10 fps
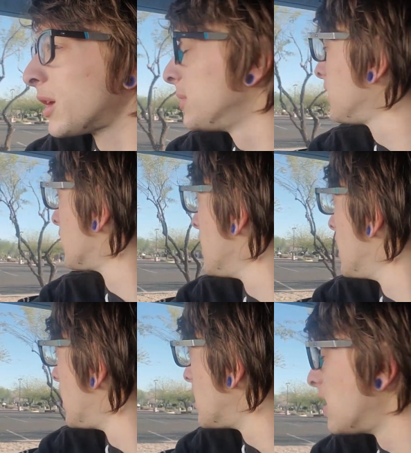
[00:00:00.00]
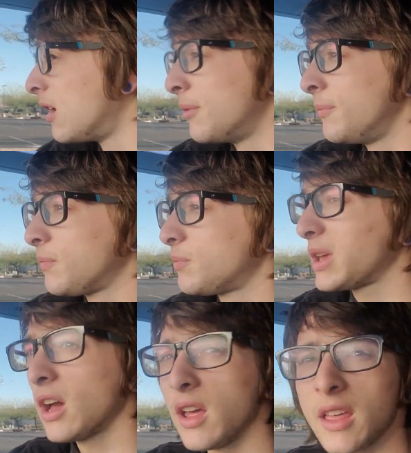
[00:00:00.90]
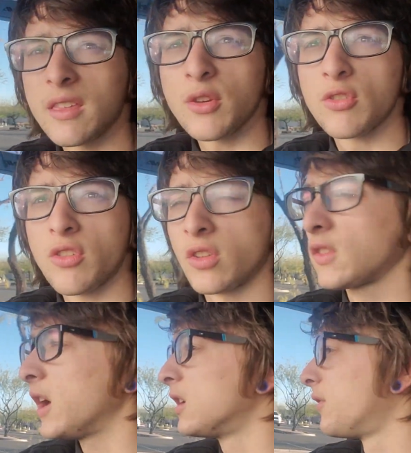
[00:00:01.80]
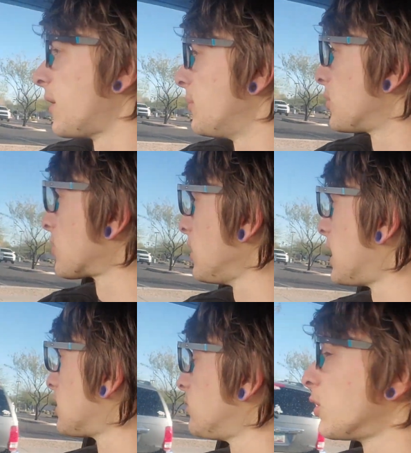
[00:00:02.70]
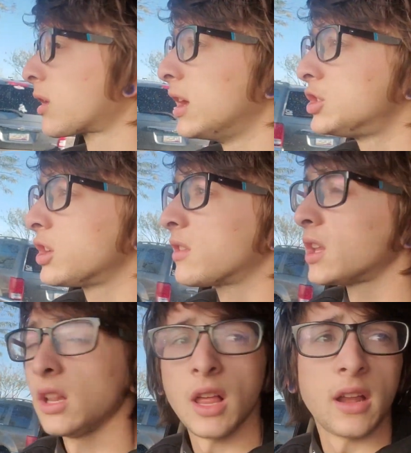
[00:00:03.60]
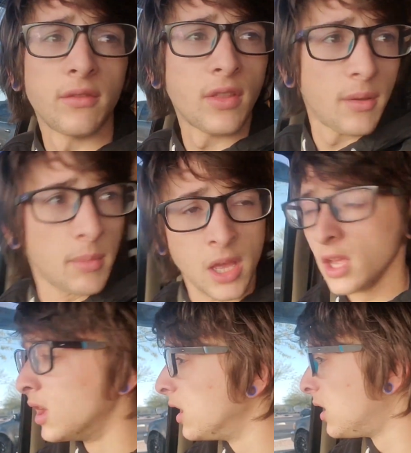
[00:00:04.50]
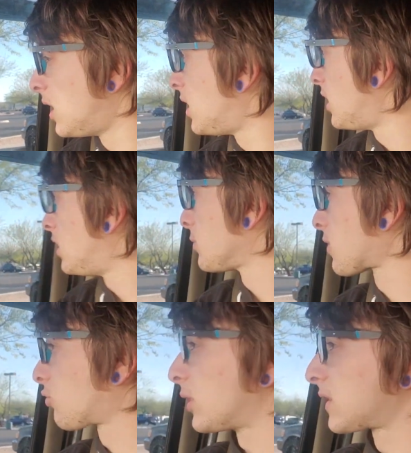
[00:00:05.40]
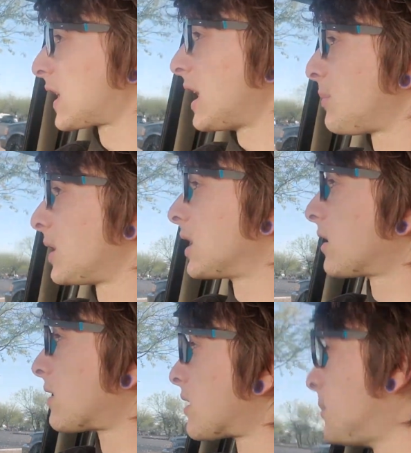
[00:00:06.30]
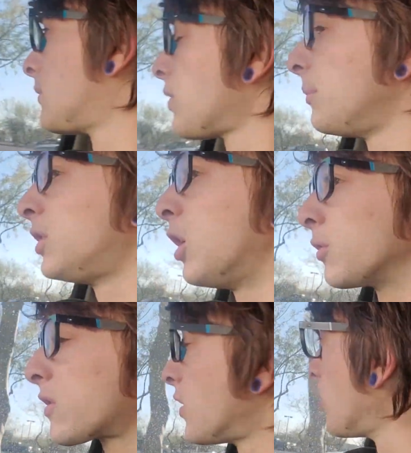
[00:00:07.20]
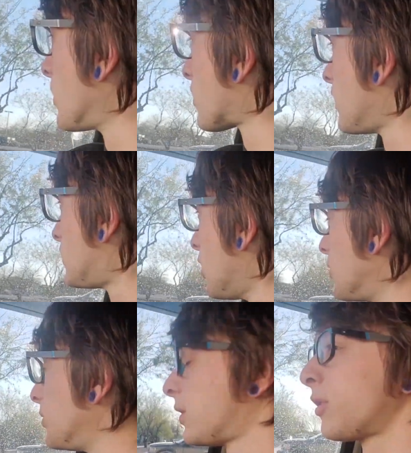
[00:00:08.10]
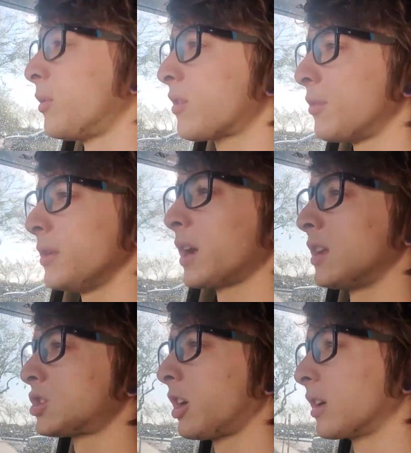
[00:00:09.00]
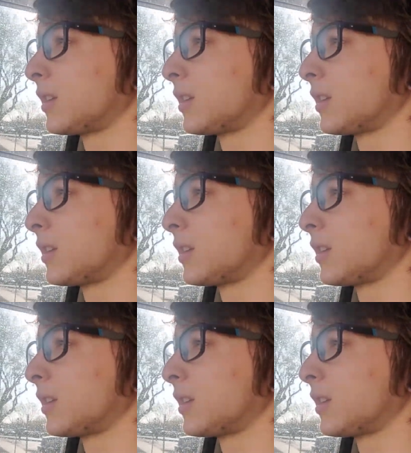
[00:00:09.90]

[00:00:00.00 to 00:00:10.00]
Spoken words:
means, because there's just a ton of them. There's a lot of locations and a lot of them restrict camping and some of them don't. So the ones that don't are the ones that we kind of